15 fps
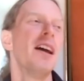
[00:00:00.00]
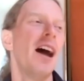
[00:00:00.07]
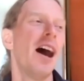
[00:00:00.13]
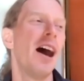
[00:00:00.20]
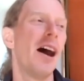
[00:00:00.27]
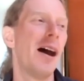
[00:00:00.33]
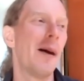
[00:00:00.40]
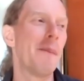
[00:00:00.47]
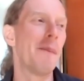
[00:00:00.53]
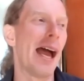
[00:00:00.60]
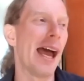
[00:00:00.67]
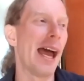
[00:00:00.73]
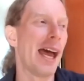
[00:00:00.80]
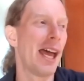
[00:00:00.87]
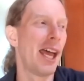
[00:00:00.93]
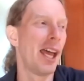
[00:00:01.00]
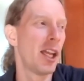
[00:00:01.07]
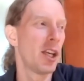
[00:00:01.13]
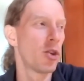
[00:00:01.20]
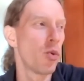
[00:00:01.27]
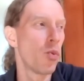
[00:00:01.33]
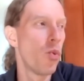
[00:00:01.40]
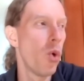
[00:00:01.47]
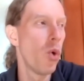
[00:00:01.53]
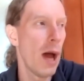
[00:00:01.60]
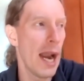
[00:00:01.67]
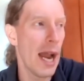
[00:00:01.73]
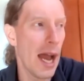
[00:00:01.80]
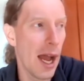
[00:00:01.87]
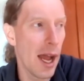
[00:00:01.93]
Um, and
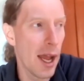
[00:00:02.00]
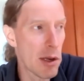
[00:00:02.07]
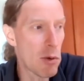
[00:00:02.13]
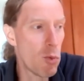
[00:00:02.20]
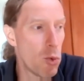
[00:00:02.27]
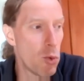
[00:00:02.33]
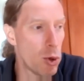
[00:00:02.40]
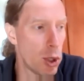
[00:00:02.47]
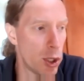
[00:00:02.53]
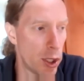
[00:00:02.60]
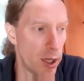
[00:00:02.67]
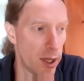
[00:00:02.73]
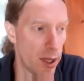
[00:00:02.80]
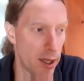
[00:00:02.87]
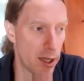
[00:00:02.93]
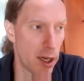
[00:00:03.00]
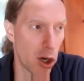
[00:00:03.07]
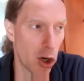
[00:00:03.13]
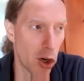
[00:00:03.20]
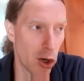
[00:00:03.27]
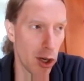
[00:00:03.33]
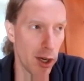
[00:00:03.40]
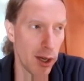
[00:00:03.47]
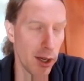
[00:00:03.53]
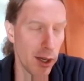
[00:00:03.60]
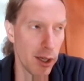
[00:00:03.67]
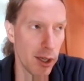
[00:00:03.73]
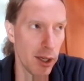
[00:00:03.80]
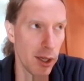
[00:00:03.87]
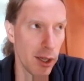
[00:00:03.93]
what I would
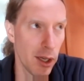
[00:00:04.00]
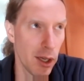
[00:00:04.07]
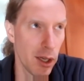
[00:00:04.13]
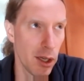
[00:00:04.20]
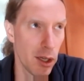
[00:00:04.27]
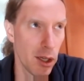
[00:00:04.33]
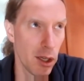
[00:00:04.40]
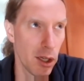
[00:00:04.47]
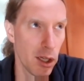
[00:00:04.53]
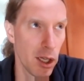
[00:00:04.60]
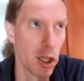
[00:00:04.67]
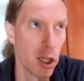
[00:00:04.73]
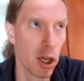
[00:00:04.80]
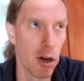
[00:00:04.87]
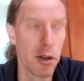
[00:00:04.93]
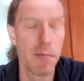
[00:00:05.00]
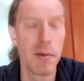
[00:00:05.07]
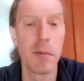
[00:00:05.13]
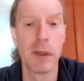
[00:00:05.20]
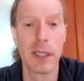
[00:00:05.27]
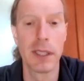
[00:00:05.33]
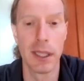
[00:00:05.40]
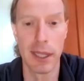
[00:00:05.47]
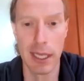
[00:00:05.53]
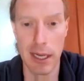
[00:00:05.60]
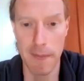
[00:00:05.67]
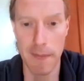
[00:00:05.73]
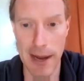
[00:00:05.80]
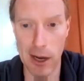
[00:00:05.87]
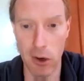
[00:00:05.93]
uh, encourage people to think
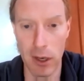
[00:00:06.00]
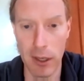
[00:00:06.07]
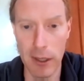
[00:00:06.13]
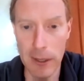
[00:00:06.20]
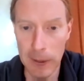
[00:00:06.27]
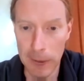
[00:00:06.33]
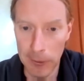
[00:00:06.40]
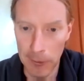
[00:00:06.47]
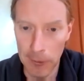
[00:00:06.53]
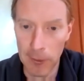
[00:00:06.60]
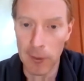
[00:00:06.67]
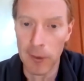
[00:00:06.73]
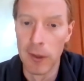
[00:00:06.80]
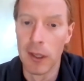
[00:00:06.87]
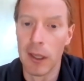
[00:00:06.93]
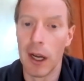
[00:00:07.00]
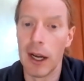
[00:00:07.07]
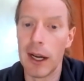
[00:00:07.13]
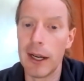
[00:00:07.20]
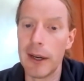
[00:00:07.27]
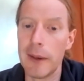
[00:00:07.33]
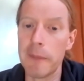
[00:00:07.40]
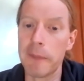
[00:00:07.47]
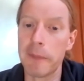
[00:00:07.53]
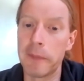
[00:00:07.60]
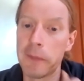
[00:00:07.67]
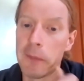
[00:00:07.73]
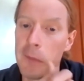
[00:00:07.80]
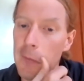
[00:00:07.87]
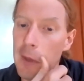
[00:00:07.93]
about um,
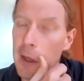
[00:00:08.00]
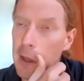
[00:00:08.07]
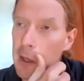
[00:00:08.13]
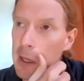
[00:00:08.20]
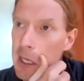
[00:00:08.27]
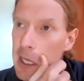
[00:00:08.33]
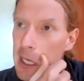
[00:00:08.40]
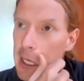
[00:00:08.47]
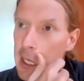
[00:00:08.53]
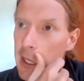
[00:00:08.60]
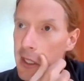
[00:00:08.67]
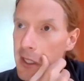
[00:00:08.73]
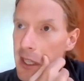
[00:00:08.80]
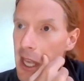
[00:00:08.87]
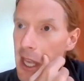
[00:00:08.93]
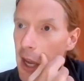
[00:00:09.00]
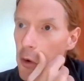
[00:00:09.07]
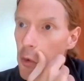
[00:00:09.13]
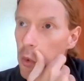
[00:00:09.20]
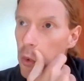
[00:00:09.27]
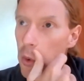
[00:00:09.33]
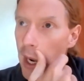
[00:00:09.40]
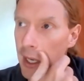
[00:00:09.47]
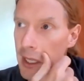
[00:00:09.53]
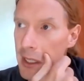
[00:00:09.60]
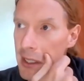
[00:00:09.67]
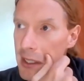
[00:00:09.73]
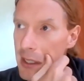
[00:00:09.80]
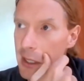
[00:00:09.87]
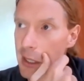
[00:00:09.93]
is that
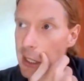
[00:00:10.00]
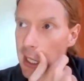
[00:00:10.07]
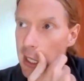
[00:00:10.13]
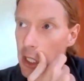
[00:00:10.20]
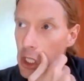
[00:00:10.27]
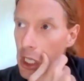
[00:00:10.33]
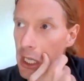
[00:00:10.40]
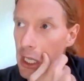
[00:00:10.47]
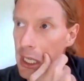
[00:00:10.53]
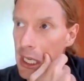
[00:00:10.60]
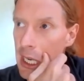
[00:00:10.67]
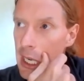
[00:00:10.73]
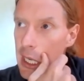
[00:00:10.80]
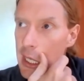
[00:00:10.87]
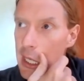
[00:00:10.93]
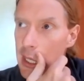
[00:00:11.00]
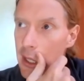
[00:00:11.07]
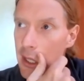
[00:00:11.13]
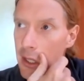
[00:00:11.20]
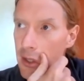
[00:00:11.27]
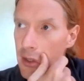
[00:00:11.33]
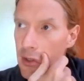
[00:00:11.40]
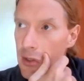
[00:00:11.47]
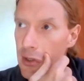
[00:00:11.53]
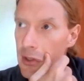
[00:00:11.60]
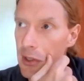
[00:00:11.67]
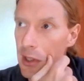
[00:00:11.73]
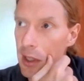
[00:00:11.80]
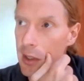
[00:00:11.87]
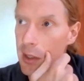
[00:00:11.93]
reconciliation is
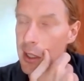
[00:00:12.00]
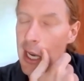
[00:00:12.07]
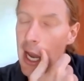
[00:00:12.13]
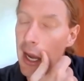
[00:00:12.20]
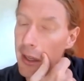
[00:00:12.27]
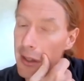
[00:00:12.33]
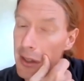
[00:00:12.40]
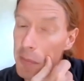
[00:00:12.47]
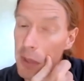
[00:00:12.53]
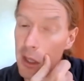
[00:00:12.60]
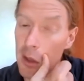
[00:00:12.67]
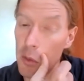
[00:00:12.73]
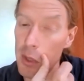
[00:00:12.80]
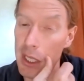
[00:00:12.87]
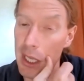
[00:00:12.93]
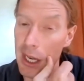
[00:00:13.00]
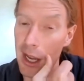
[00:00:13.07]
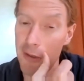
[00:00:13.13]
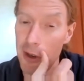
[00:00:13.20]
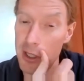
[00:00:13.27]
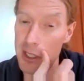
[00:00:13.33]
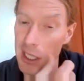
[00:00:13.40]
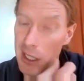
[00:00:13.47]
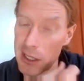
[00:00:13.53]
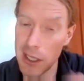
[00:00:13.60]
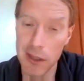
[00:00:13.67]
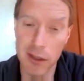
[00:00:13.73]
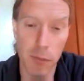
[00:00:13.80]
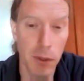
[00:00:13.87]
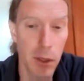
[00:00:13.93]
not something that we can ever
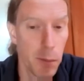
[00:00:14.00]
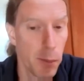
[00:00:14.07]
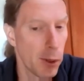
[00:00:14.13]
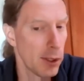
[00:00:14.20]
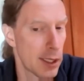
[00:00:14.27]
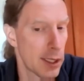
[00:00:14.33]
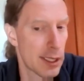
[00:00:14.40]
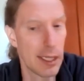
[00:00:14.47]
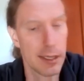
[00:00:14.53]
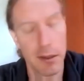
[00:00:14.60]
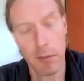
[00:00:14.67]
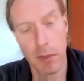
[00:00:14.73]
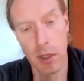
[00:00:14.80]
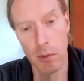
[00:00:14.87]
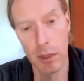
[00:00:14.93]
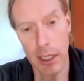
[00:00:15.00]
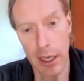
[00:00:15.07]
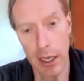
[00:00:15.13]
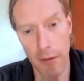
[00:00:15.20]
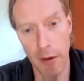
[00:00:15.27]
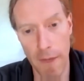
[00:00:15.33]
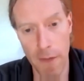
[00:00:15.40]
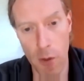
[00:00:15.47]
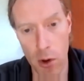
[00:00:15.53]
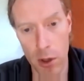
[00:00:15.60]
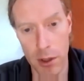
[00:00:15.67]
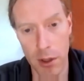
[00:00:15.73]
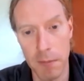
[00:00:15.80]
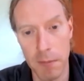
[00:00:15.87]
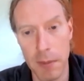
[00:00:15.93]
dictate to people. It's not something we can ever force
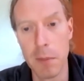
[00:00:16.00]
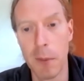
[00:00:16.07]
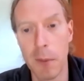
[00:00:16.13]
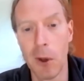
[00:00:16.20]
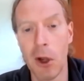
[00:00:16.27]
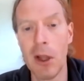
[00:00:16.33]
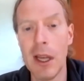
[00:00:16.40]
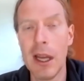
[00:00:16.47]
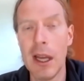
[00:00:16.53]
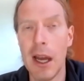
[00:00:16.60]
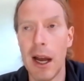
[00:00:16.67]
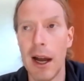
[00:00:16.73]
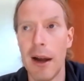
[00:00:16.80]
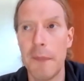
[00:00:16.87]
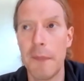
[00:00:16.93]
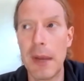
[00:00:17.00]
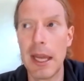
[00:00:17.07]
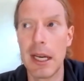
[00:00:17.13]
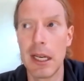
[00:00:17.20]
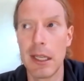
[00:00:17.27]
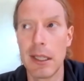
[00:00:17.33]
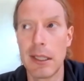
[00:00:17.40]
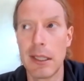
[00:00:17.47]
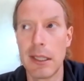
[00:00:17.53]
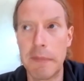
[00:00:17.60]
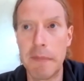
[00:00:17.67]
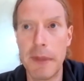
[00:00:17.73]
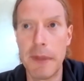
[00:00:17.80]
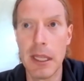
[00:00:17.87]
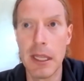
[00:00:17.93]
people. Um, and it is
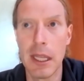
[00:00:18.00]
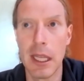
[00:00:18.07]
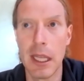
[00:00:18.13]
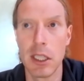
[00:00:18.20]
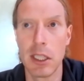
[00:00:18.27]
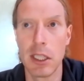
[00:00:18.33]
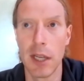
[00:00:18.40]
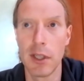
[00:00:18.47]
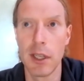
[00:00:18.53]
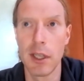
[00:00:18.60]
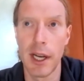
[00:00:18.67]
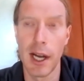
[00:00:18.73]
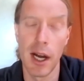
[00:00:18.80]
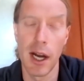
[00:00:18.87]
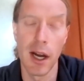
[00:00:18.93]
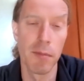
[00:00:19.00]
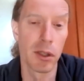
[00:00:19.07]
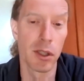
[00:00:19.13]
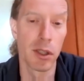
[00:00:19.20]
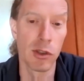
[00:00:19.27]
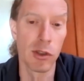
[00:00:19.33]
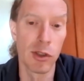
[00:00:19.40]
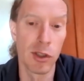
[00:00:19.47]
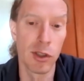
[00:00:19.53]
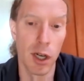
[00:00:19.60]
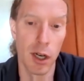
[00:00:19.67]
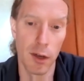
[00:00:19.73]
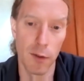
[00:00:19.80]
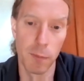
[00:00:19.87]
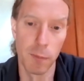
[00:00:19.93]
something that doesn't come at the
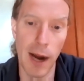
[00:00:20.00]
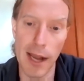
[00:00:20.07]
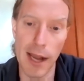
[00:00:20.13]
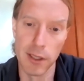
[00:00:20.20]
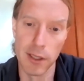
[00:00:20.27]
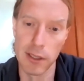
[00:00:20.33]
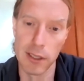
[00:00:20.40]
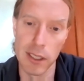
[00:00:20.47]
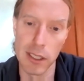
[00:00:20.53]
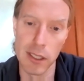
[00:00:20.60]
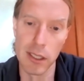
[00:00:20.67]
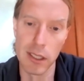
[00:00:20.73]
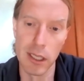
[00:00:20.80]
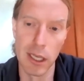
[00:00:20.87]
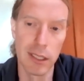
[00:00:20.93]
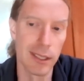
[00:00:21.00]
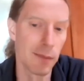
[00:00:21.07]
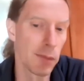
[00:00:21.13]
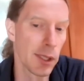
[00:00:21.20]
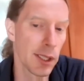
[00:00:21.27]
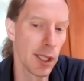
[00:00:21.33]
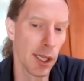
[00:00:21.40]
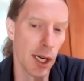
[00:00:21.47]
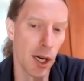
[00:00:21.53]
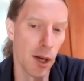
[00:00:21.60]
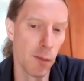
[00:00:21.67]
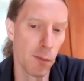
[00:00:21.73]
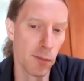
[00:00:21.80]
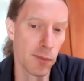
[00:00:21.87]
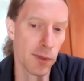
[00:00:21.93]
start of processes. It's something that
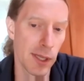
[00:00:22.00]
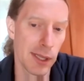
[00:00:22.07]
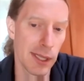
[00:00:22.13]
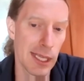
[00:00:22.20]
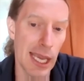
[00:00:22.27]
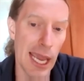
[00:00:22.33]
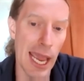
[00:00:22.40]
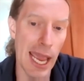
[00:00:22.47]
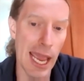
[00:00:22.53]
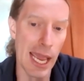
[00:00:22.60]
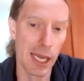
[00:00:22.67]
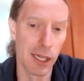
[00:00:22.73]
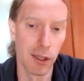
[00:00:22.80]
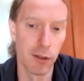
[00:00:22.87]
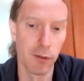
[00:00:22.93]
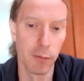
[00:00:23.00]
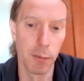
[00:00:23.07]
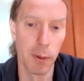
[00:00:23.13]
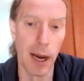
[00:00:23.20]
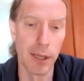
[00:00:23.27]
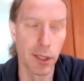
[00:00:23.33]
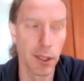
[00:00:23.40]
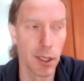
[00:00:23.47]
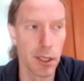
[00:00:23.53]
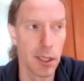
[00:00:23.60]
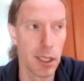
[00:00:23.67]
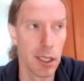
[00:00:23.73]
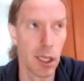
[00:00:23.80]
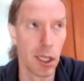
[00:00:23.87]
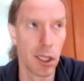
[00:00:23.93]
comes at the end of
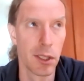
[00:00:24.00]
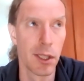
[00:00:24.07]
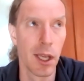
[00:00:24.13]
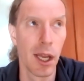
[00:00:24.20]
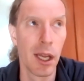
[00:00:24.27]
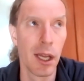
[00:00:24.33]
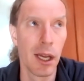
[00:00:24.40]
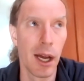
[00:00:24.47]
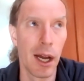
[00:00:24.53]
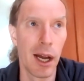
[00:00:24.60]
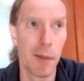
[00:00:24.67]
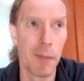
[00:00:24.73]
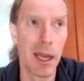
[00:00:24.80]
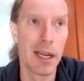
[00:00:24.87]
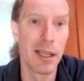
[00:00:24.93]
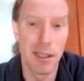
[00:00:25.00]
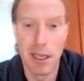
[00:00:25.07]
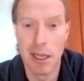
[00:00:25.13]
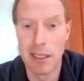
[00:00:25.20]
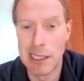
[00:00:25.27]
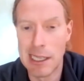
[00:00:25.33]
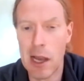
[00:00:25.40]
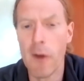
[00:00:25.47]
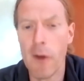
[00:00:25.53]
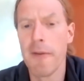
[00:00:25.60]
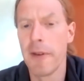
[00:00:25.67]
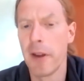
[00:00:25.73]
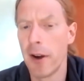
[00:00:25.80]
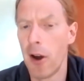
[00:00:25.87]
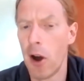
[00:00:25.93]
processes um, and is itself
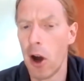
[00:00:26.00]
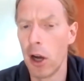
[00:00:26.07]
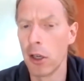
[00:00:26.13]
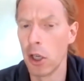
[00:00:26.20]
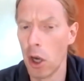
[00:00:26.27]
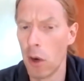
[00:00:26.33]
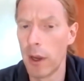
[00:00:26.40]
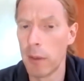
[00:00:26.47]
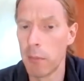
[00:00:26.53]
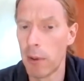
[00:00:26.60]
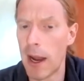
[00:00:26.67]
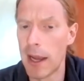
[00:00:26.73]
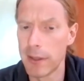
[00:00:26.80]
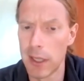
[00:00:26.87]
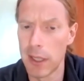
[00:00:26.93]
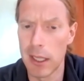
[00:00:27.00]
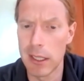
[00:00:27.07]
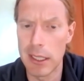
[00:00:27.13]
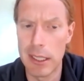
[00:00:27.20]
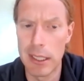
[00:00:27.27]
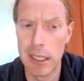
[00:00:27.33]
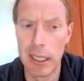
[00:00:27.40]
an ongoing process